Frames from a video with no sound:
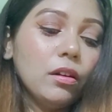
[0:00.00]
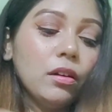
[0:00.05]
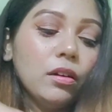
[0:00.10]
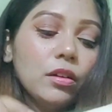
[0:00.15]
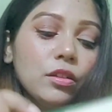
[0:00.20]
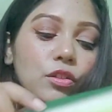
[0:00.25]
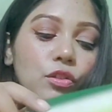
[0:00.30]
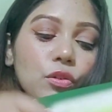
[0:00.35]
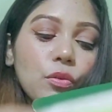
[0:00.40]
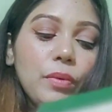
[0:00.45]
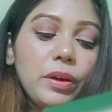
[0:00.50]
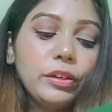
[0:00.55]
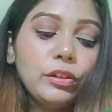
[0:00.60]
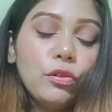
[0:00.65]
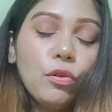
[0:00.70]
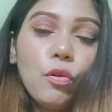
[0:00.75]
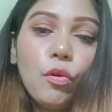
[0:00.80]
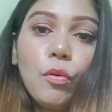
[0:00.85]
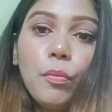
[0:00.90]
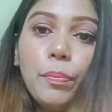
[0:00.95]
So when you
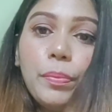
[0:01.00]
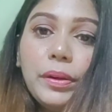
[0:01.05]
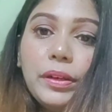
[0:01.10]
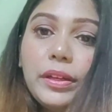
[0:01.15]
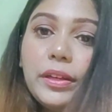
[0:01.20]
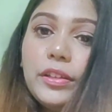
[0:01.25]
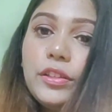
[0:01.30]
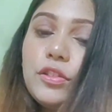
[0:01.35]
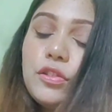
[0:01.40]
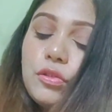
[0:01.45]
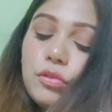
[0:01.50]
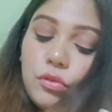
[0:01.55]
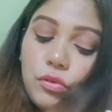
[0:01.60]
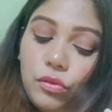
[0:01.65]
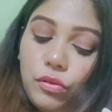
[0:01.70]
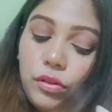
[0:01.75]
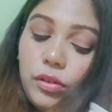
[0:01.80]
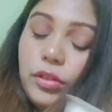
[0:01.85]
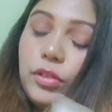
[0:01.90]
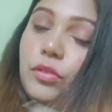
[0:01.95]
open it, so
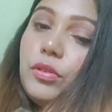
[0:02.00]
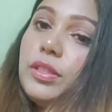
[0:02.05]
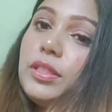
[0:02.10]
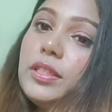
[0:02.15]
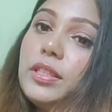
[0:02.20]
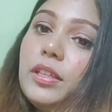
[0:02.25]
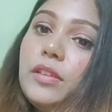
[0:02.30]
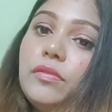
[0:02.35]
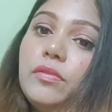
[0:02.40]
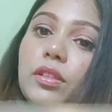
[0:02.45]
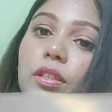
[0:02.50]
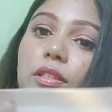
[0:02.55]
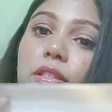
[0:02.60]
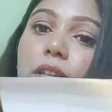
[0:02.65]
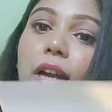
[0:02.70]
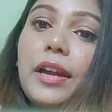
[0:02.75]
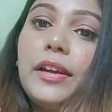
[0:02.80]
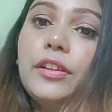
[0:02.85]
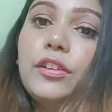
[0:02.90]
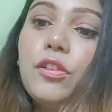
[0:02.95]
you receive this
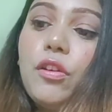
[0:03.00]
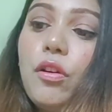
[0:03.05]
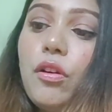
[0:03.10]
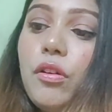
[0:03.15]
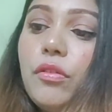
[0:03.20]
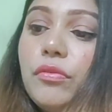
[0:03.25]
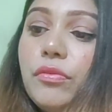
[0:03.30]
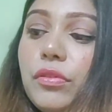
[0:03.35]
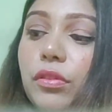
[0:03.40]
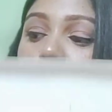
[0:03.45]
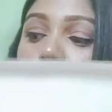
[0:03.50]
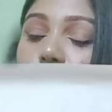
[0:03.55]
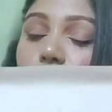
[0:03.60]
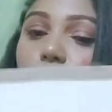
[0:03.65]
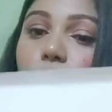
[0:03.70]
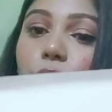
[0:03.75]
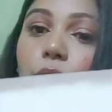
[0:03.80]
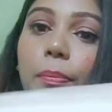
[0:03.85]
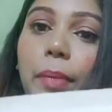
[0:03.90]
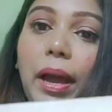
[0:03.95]
kind of
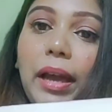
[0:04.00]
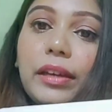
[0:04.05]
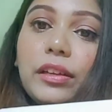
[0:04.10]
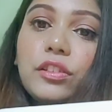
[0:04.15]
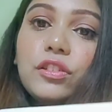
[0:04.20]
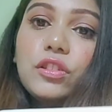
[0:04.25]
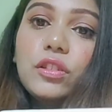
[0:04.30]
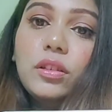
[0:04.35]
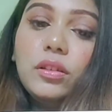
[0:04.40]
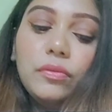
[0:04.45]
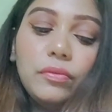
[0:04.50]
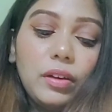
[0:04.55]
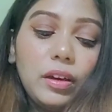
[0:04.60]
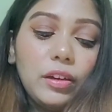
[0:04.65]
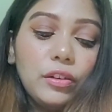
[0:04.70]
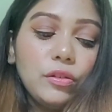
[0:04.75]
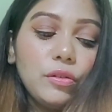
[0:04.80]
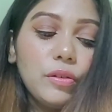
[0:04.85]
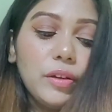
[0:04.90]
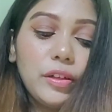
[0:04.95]
packaging where
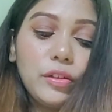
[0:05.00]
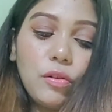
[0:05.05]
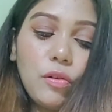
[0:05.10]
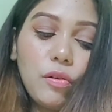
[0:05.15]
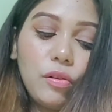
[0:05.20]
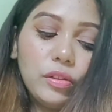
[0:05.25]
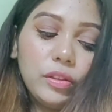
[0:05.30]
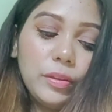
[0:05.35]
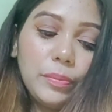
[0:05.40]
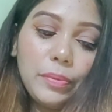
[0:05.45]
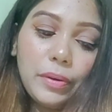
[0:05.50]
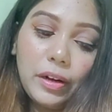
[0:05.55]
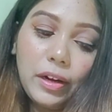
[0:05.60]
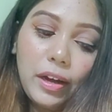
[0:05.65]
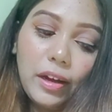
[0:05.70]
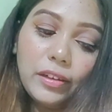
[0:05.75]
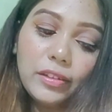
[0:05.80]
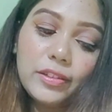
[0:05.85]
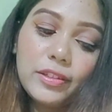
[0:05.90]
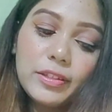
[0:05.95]
you get all the
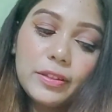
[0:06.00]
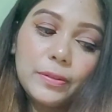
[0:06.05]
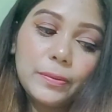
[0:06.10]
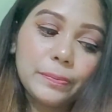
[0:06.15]
products.